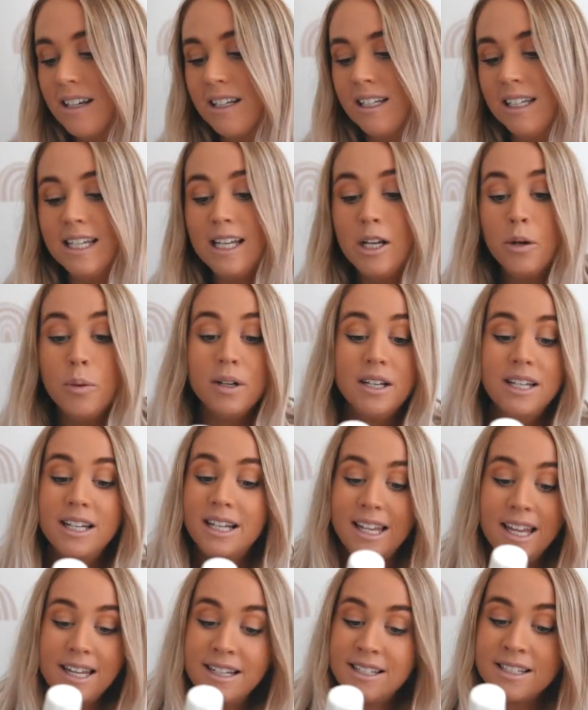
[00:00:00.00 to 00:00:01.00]
liquid
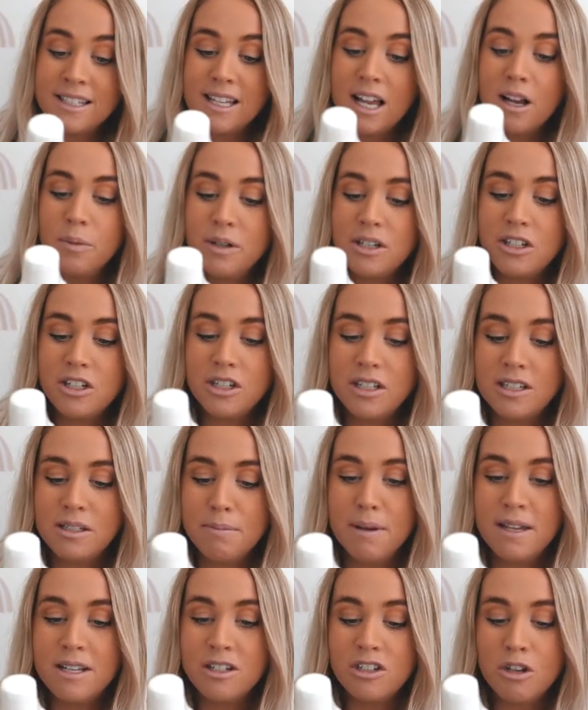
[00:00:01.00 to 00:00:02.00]
cleanser, which is
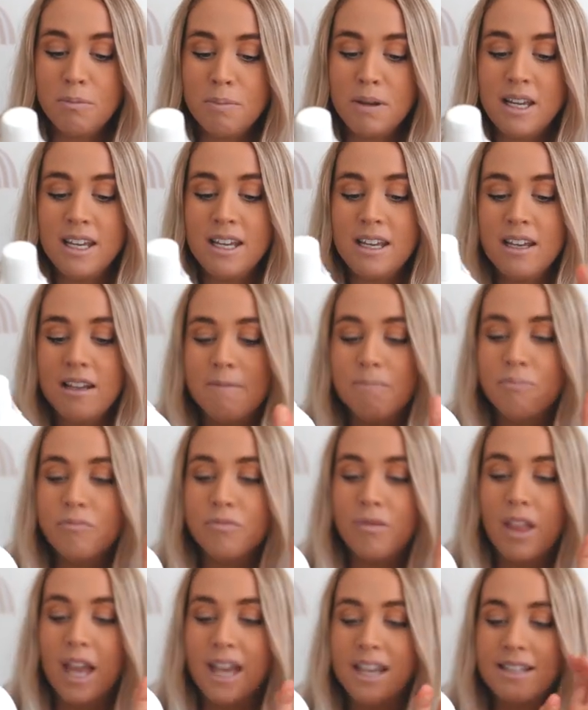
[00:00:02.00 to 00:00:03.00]
meant to be
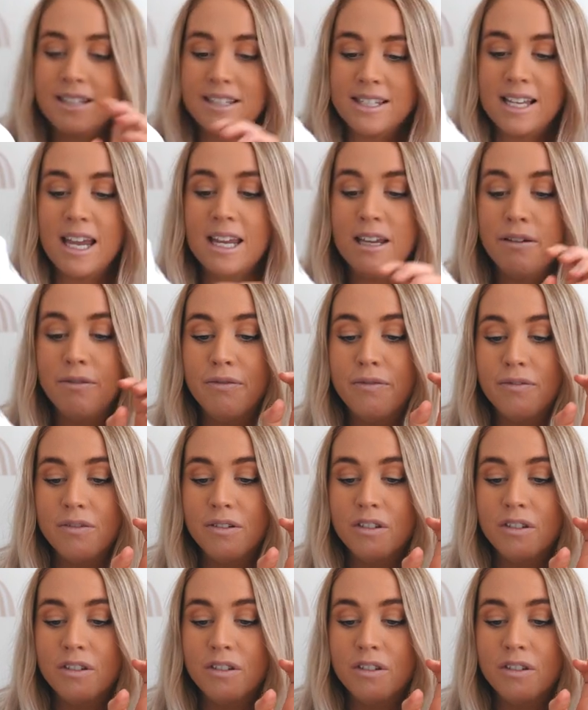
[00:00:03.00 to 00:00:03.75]
like safe